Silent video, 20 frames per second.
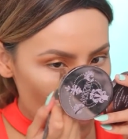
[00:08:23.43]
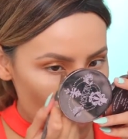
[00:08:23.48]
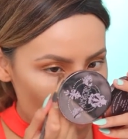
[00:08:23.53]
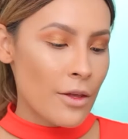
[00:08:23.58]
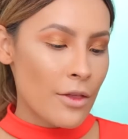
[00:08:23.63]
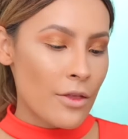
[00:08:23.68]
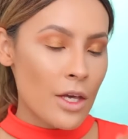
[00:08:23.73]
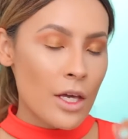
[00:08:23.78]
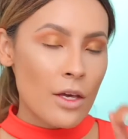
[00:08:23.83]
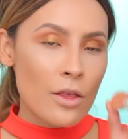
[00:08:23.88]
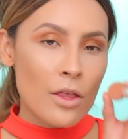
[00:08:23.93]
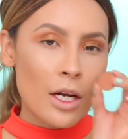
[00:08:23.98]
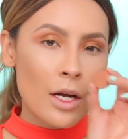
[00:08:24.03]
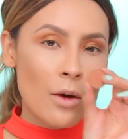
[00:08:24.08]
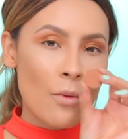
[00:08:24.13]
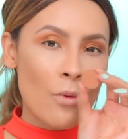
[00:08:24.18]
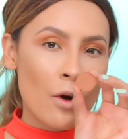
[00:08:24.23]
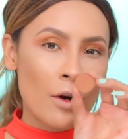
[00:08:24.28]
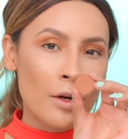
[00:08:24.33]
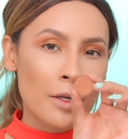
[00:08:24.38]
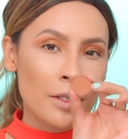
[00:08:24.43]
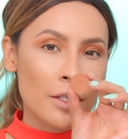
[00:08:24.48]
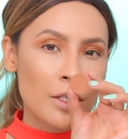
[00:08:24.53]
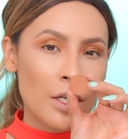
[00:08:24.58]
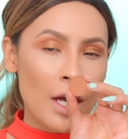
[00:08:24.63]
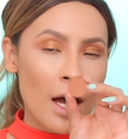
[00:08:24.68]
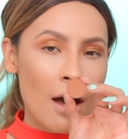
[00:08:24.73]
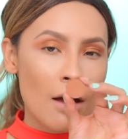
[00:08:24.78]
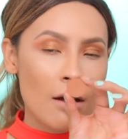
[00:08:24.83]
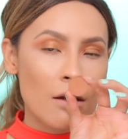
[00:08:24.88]
I think that I want
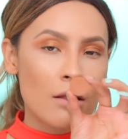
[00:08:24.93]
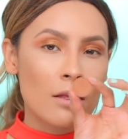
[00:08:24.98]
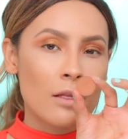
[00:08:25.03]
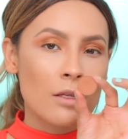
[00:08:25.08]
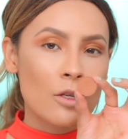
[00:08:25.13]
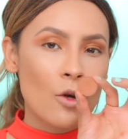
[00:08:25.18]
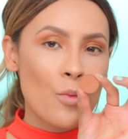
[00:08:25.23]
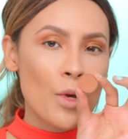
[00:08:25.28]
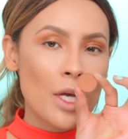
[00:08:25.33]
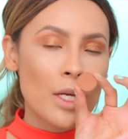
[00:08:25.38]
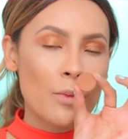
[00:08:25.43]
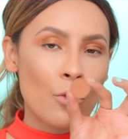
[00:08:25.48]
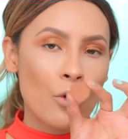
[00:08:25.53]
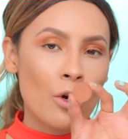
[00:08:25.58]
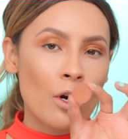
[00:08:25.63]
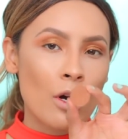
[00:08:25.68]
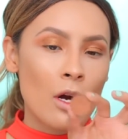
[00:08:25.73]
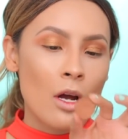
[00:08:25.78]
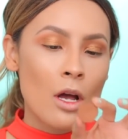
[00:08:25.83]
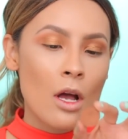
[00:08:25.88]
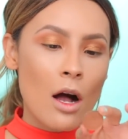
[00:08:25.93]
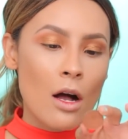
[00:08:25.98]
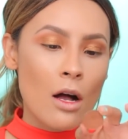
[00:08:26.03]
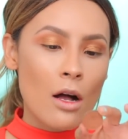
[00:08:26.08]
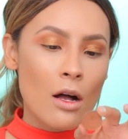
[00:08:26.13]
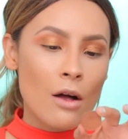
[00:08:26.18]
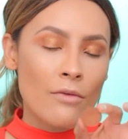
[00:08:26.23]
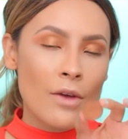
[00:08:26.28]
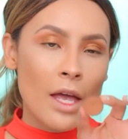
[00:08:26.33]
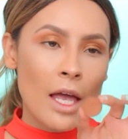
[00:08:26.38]
to add a little bit more
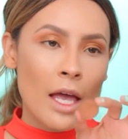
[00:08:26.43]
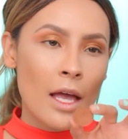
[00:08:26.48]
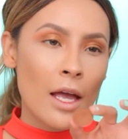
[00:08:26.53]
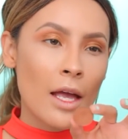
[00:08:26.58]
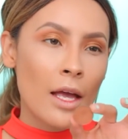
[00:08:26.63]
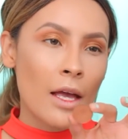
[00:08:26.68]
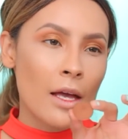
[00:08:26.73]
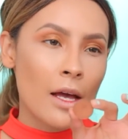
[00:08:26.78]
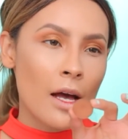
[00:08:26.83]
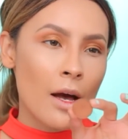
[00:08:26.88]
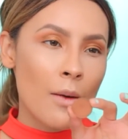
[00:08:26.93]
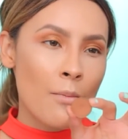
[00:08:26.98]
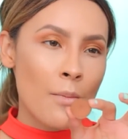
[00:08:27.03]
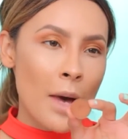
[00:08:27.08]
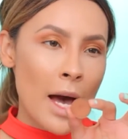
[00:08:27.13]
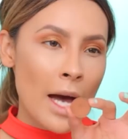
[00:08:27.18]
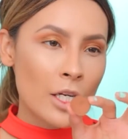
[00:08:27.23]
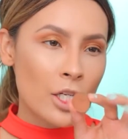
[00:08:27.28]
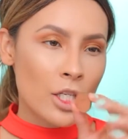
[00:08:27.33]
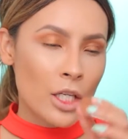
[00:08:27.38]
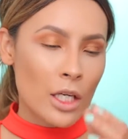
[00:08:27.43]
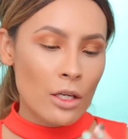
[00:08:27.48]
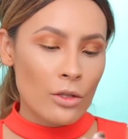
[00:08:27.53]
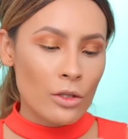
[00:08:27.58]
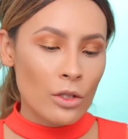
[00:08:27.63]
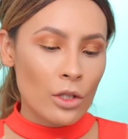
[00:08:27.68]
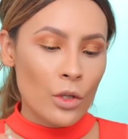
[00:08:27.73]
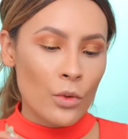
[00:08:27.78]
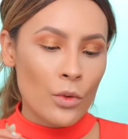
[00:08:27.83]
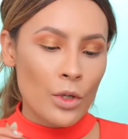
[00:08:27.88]
of a matte shade on
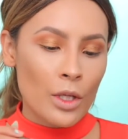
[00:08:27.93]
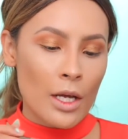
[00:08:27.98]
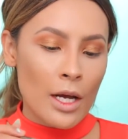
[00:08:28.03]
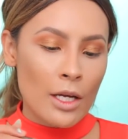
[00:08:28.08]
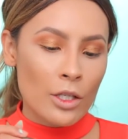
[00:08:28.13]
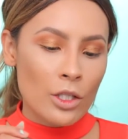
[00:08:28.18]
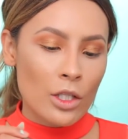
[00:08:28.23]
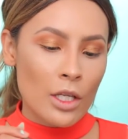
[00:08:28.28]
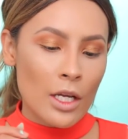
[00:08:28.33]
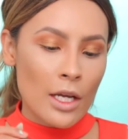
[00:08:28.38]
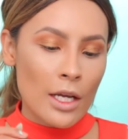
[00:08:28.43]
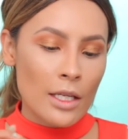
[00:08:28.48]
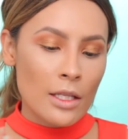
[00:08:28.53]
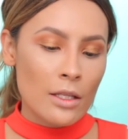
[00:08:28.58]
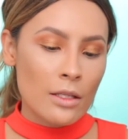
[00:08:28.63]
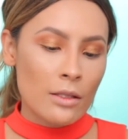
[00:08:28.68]
the lower lash line.